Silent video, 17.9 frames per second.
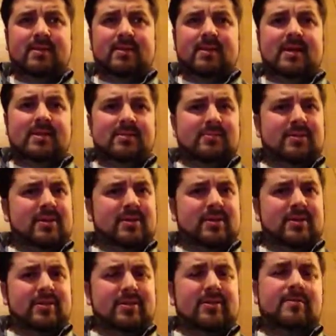It has to be
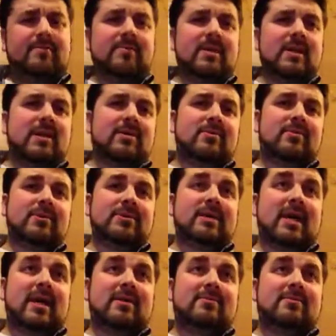clear. Whereas
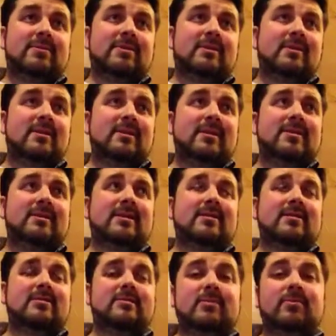F's, they
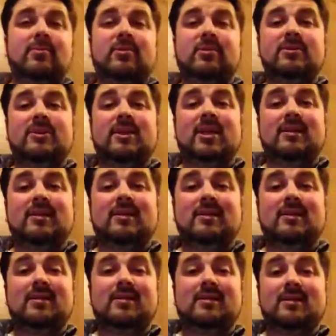tend to be more
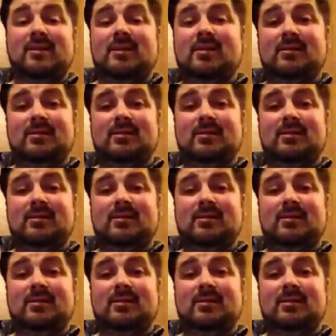delicate and